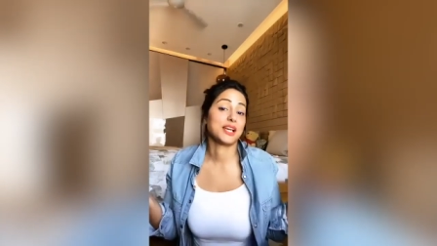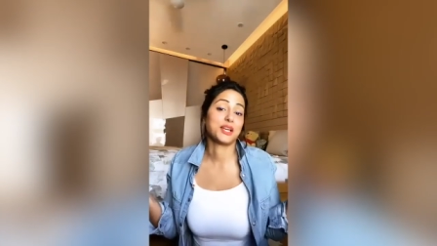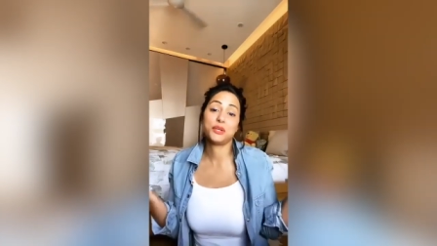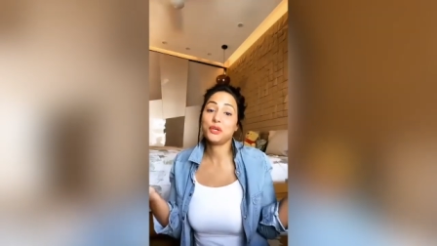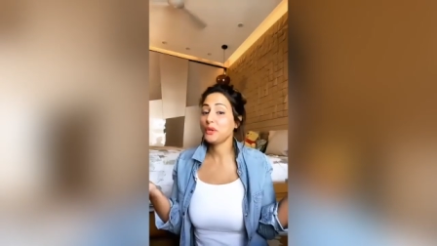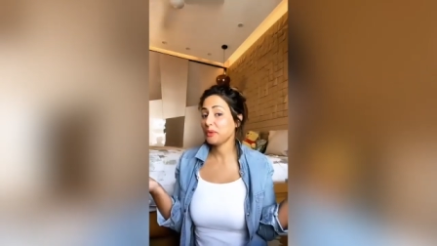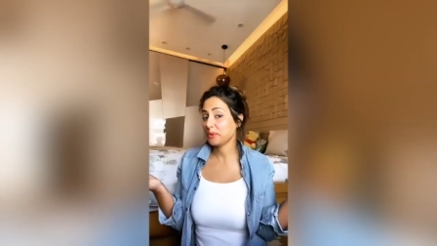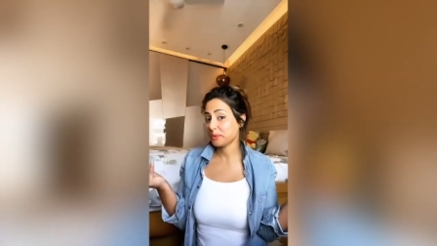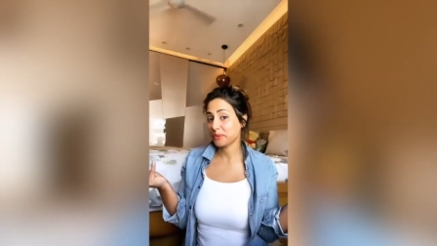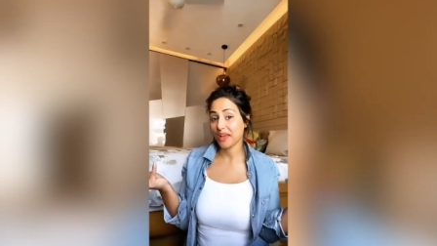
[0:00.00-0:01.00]
I don't
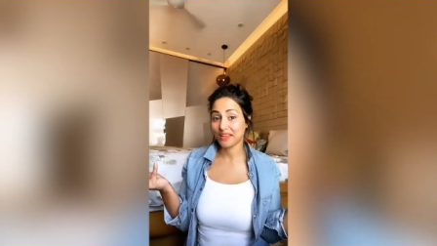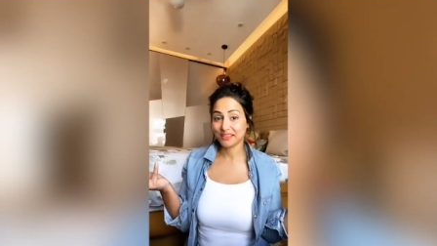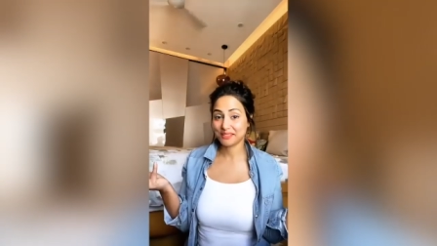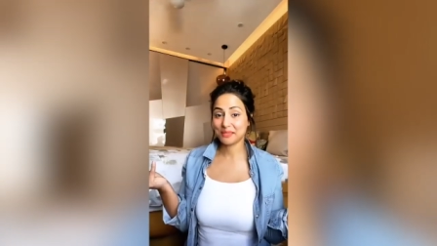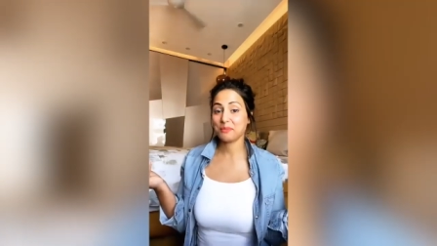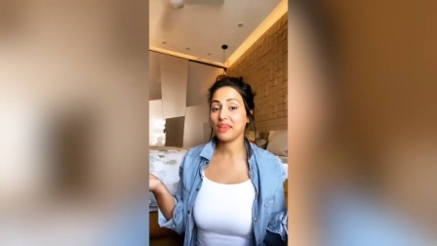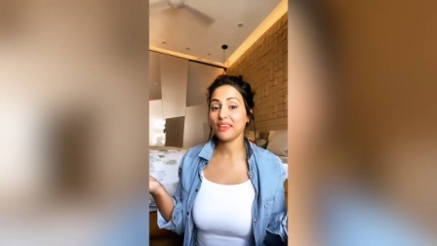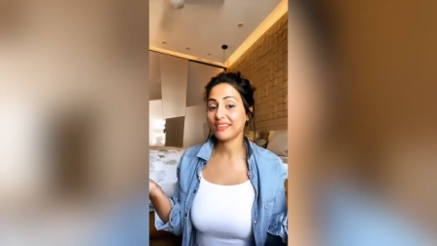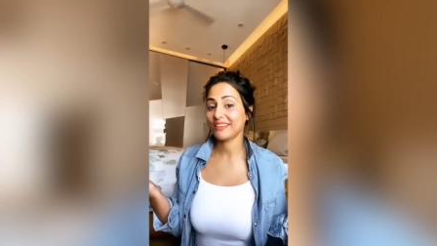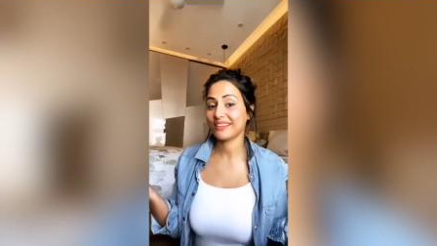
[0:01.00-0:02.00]
know. Ask the
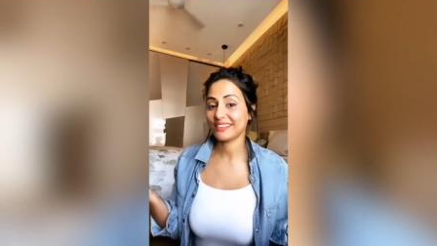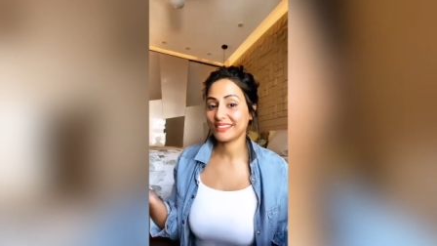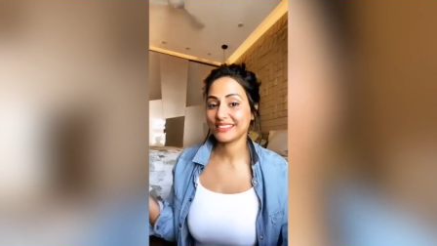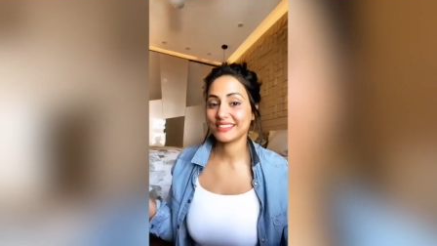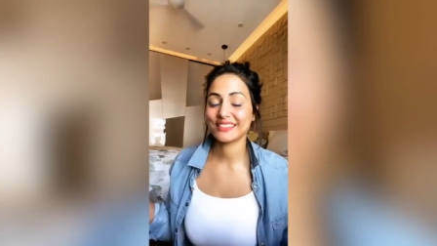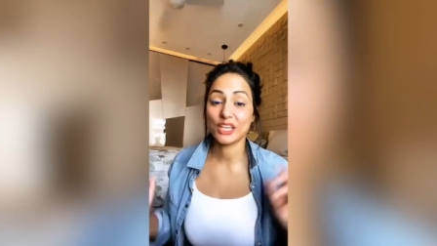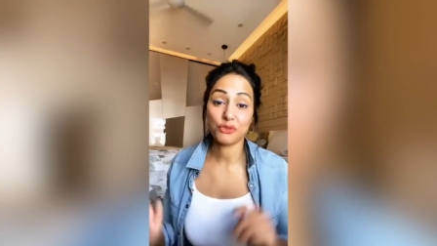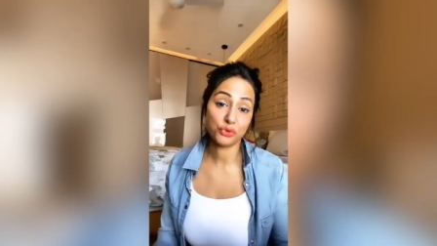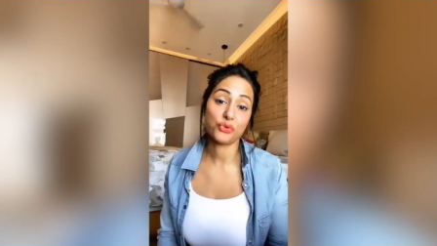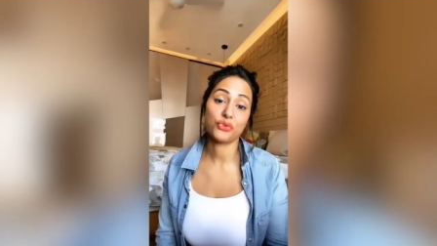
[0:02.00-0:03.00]
makers
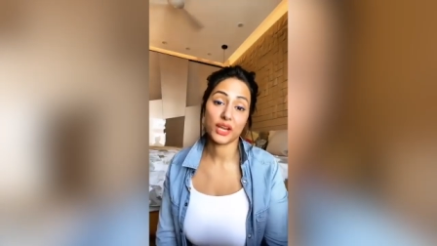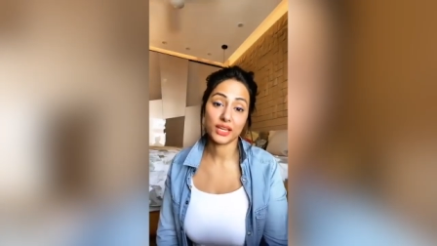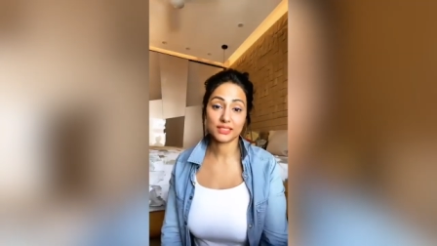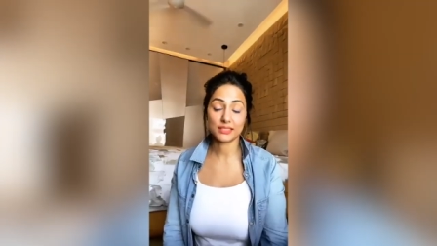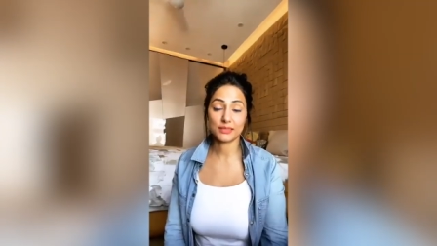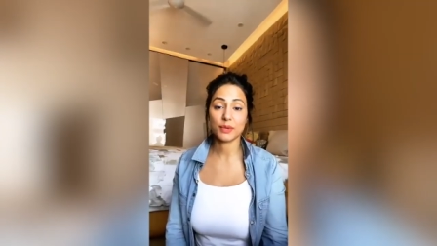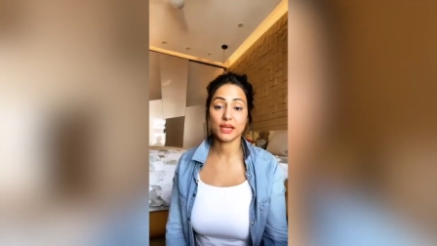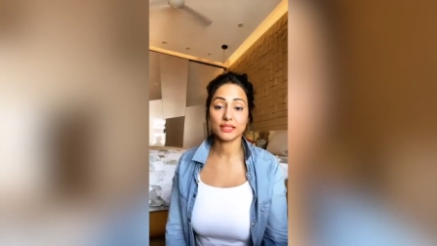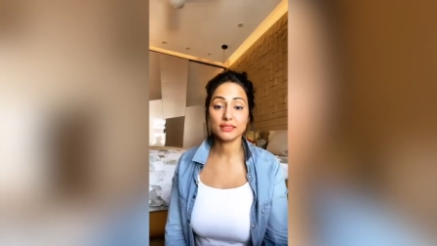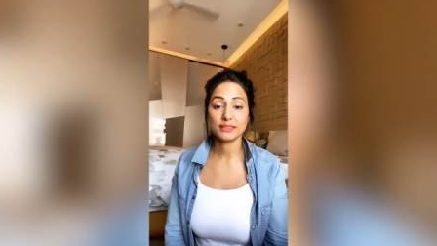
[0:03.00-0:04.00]
if you find it as
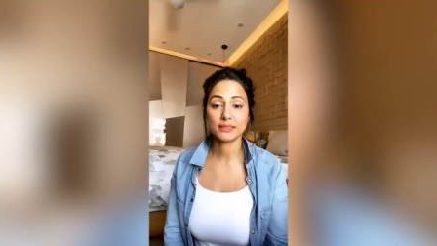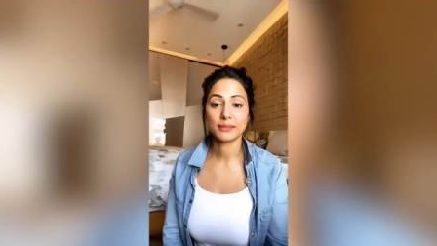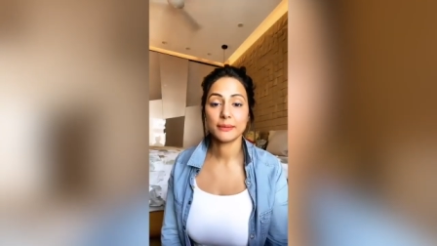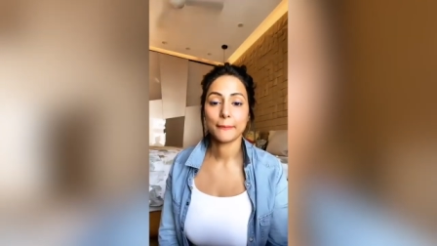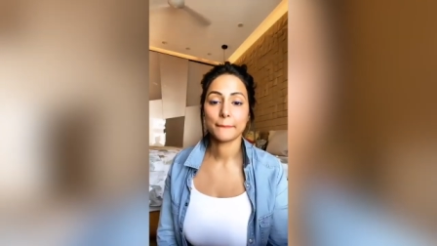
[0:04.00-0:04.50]
biased.